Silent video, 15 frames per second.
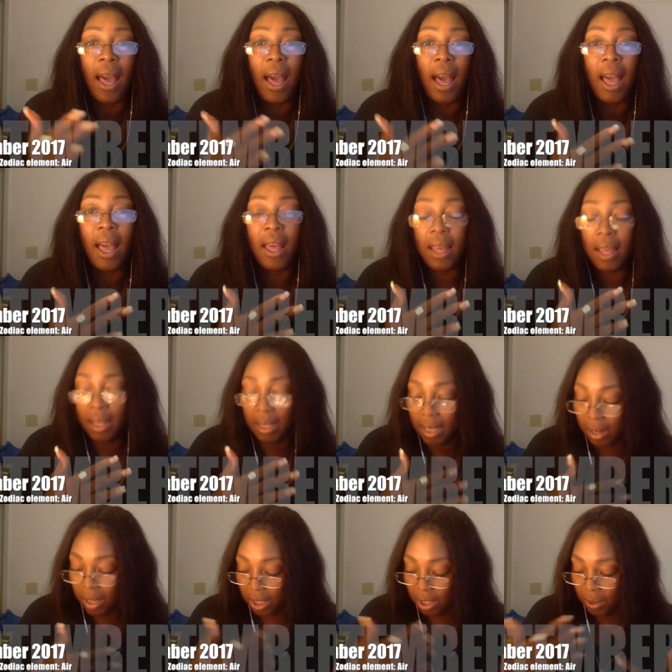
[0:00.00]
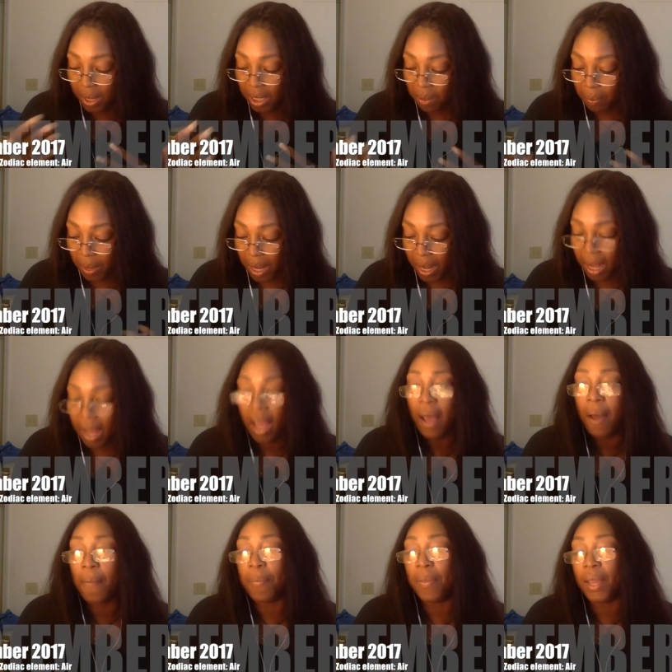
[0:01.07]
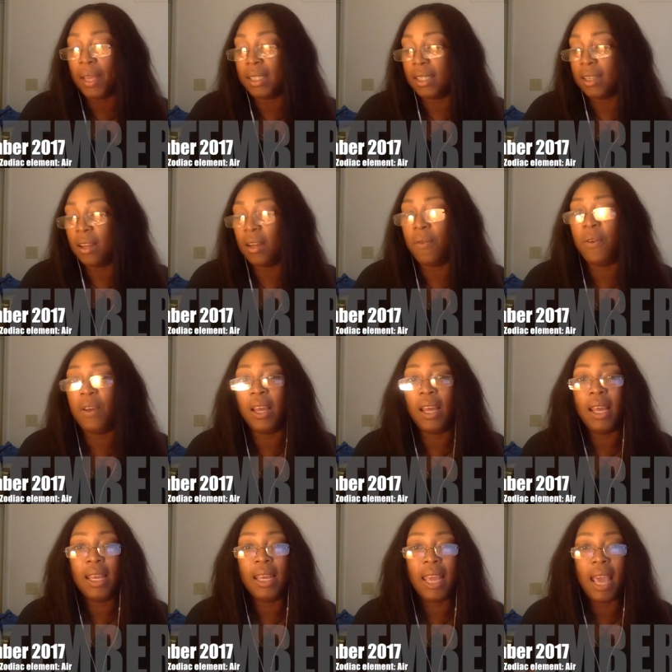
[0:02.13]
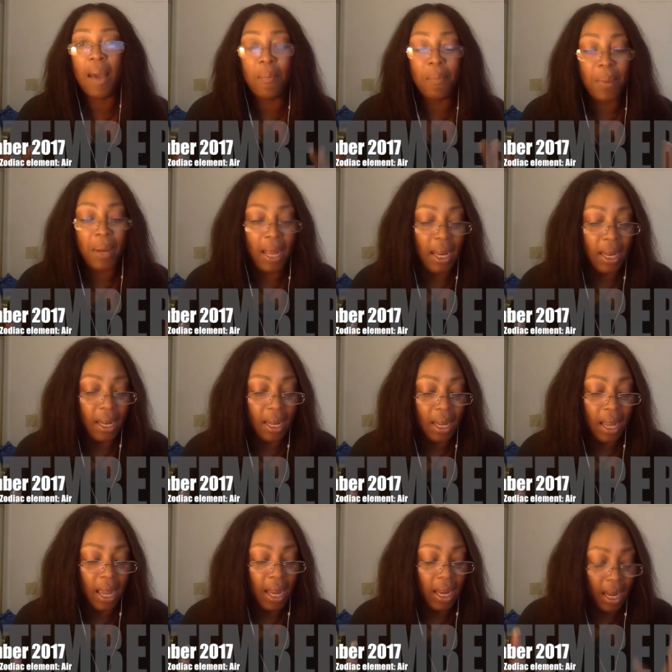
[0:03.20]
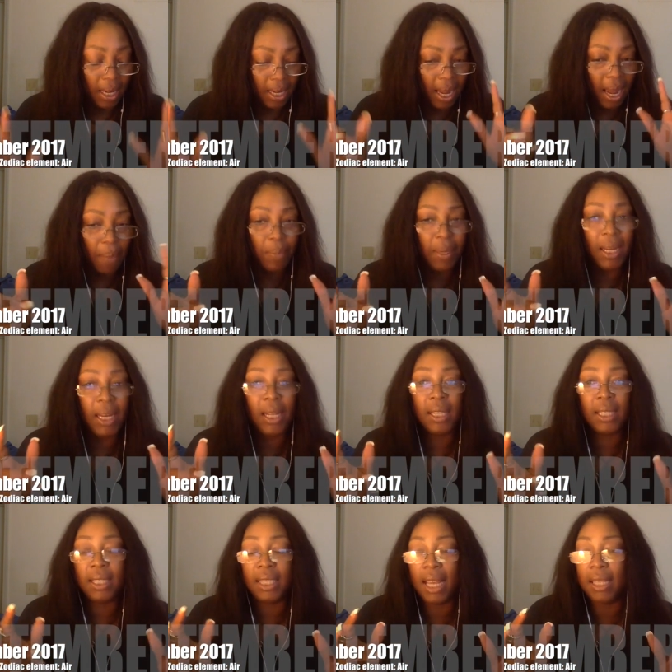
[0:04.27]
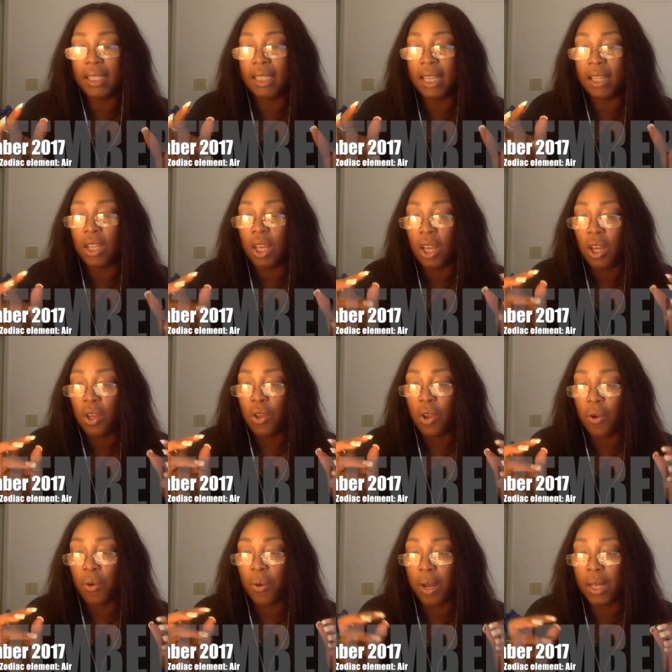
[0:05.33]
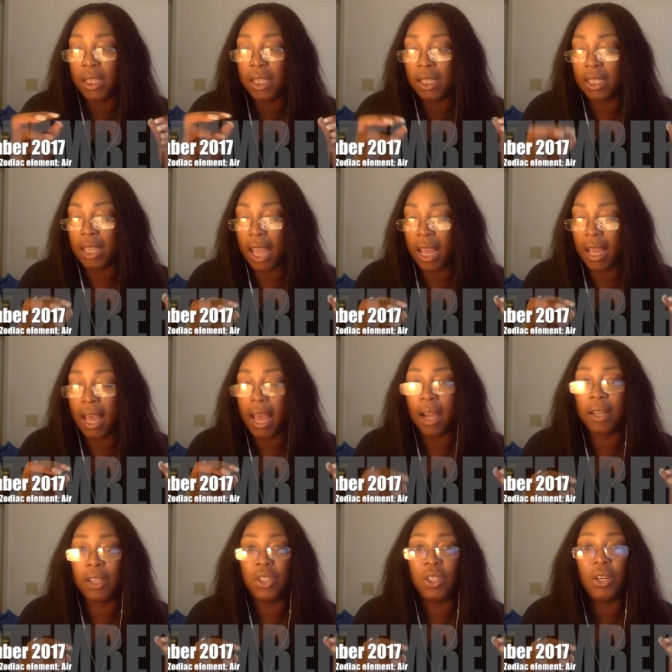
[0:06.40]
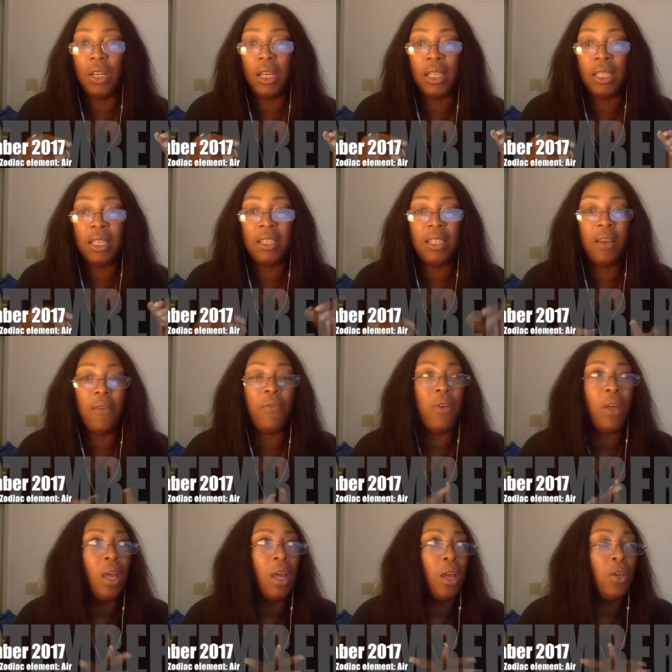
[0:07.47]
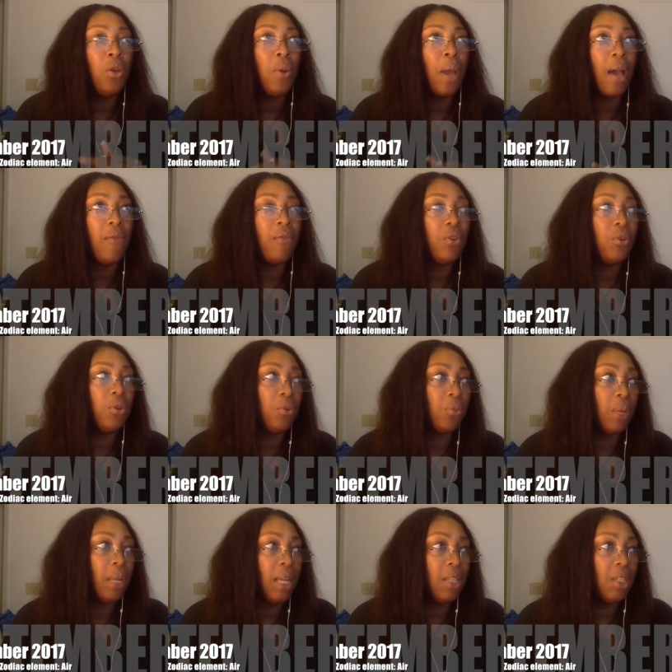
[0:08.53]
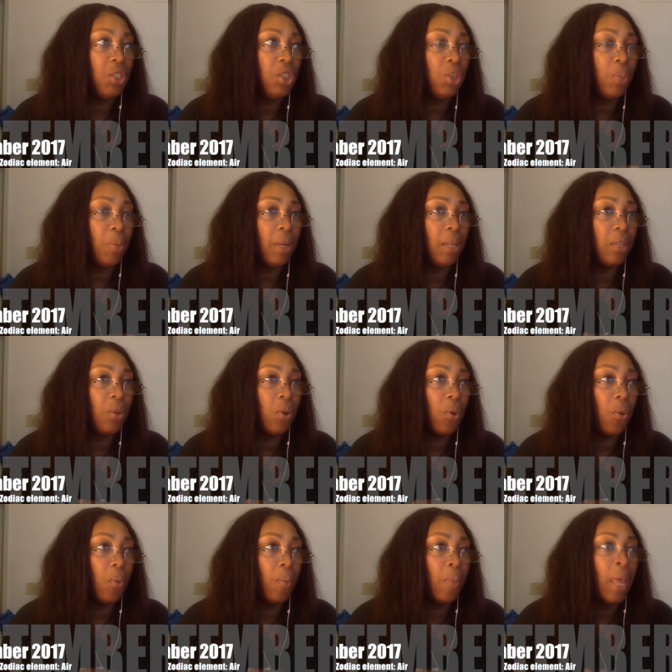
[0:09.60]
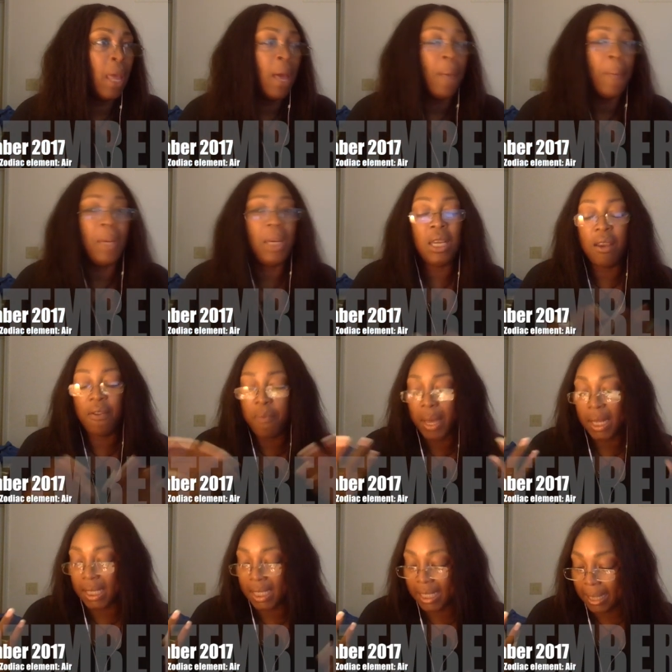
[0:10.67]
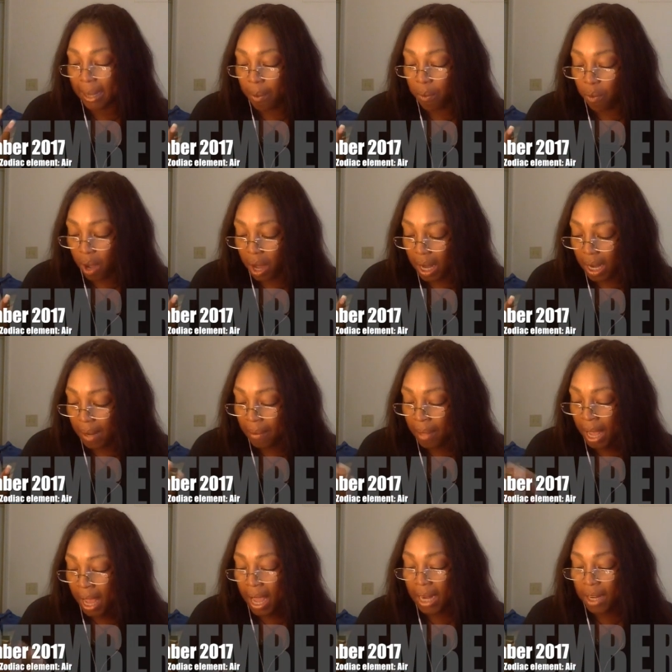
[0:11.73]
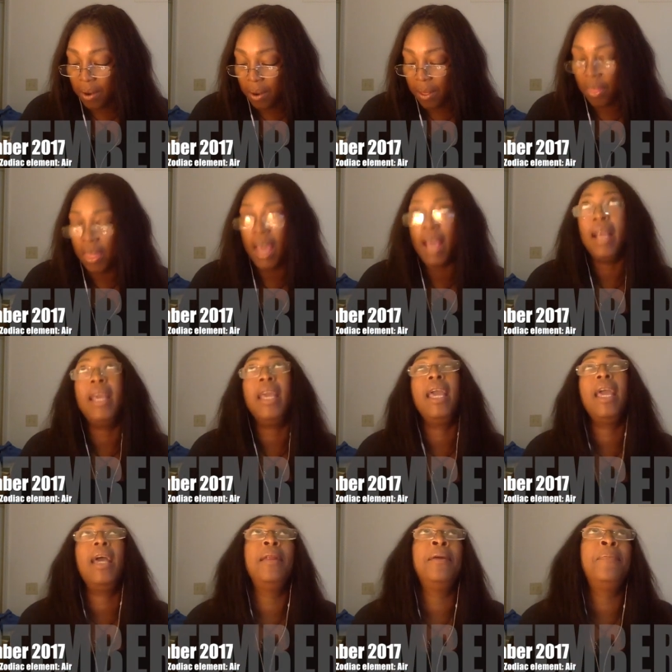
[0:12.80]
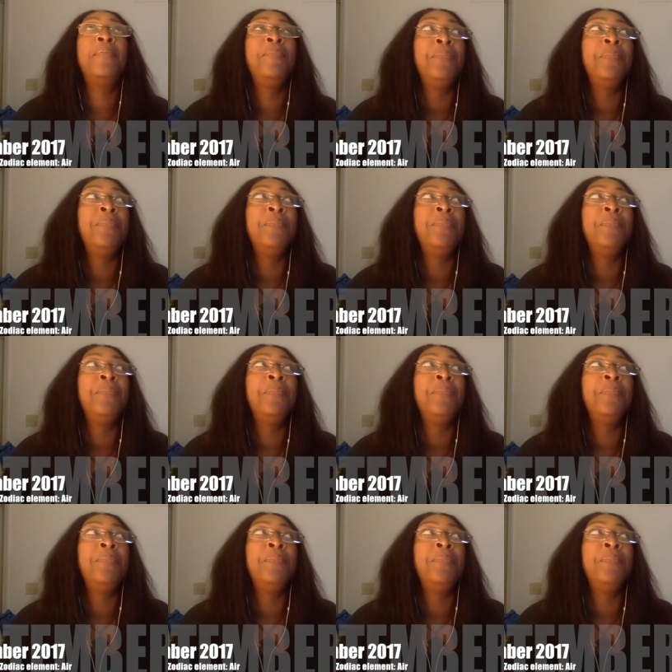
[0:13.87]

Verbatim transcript: there is going to be a sort of a gambling, and gambling in the sense that you're going to take action. It's as if you have a good relationship at home, but you have met someone and you're thinking,